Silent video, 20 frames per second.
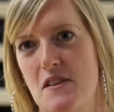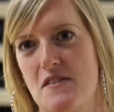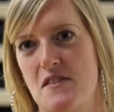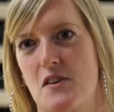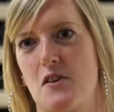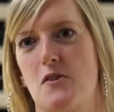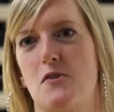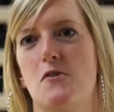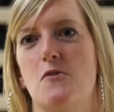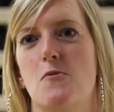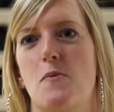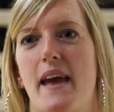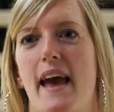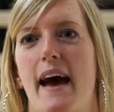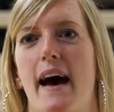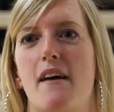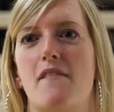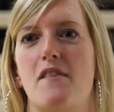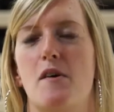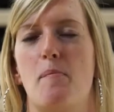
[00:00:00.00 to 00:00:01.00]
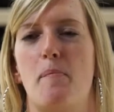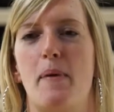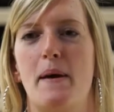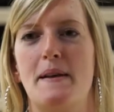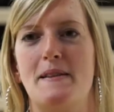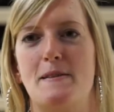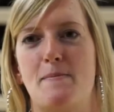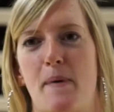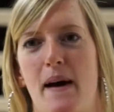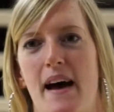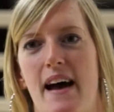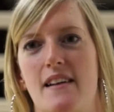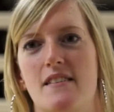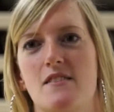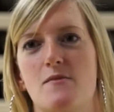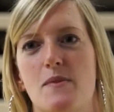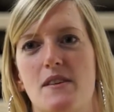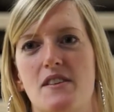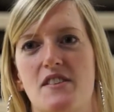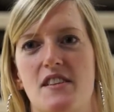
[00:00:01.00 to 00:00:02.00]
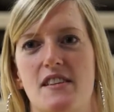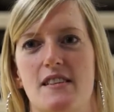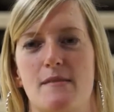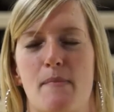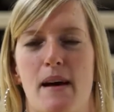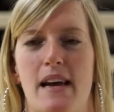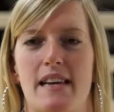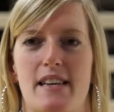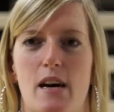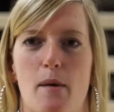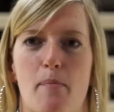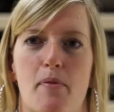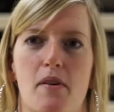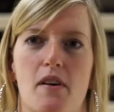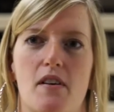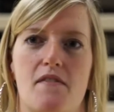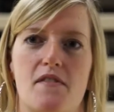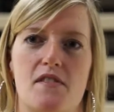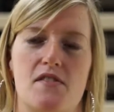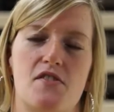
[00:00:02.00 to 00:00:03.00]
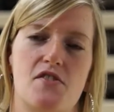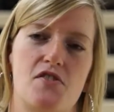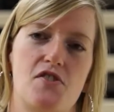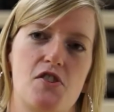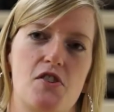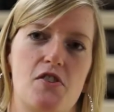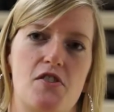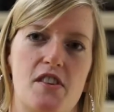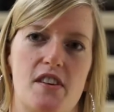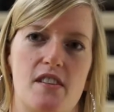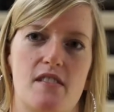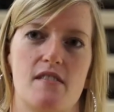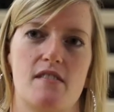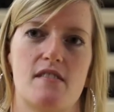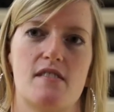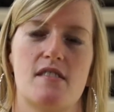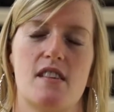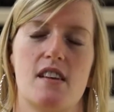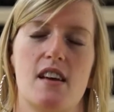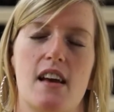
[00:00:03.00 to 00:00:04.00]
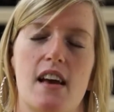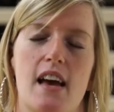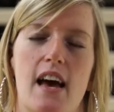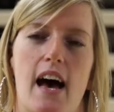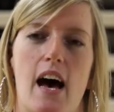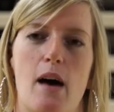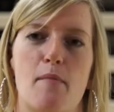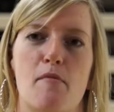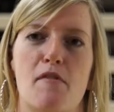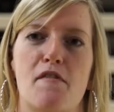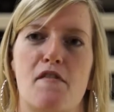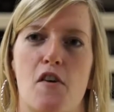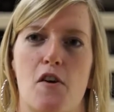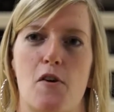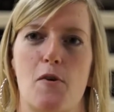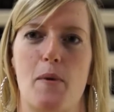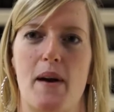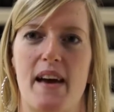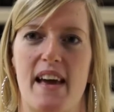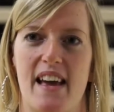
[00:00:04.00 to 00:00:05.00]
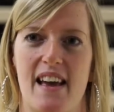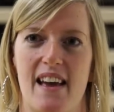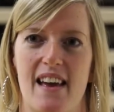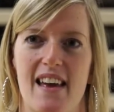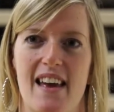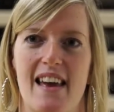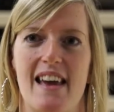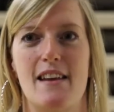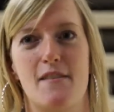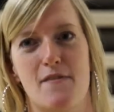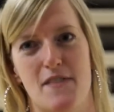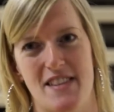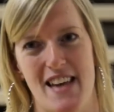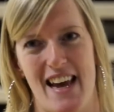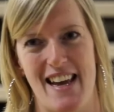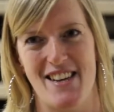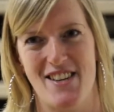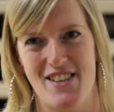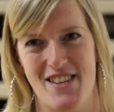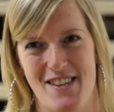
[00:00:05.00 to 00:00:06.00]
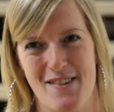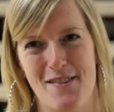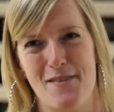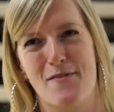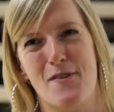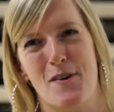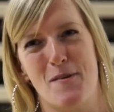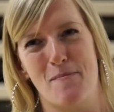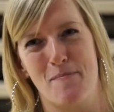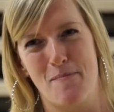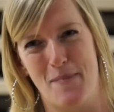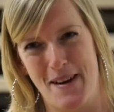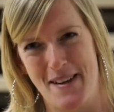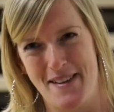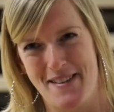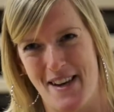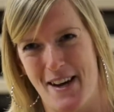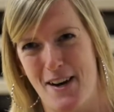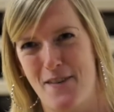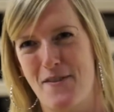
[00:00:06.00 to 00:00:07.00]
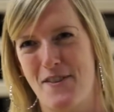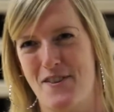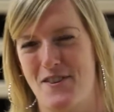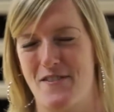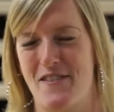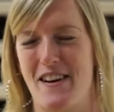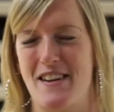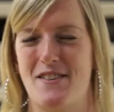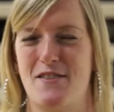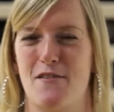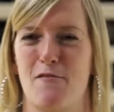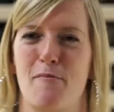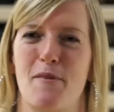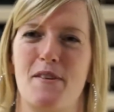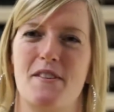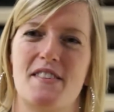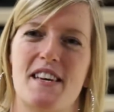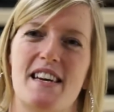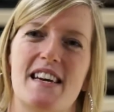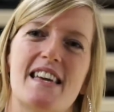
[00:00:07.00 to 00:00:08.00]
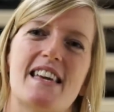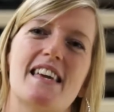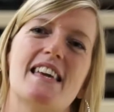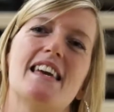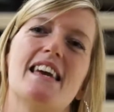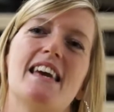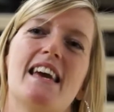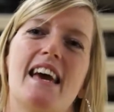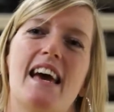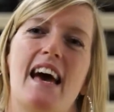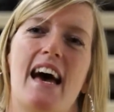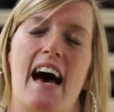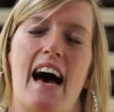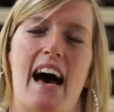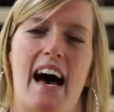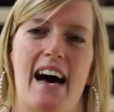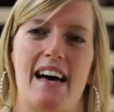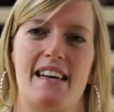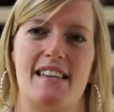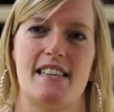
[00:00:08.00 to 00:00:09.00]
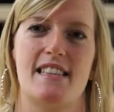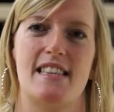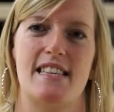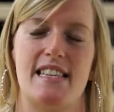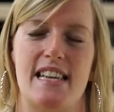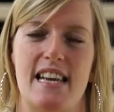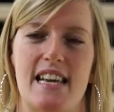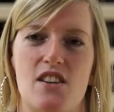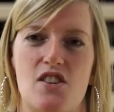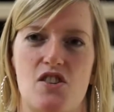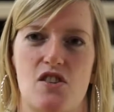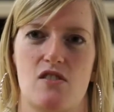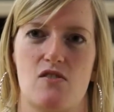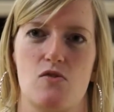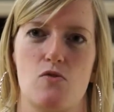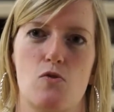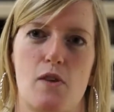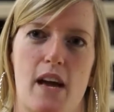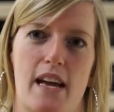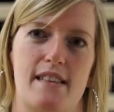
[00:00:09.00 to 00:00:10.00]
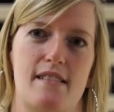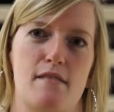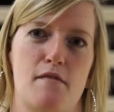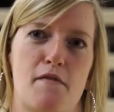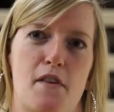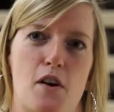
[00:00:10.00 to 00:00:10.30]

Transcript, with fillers: musical. We have a pit band which is made up of students um, following invitation from myself, the director of music and the teachers all get